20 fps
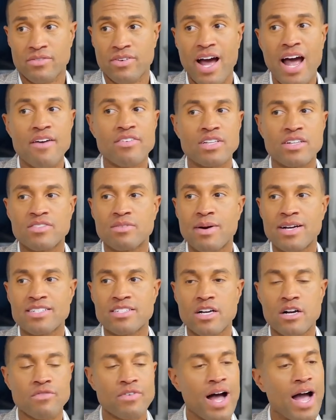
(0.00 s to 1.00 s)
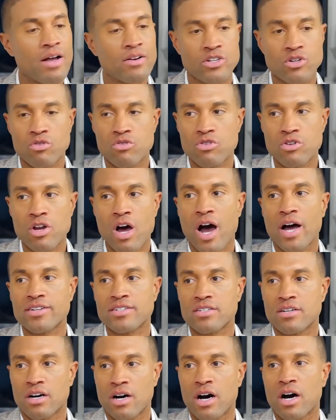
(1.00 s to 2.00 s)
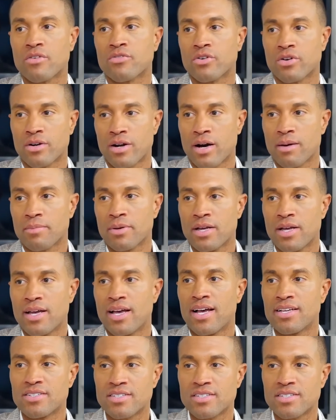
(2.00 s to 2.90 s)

If I haven't lived myself, I do not offer it up mm-hmm.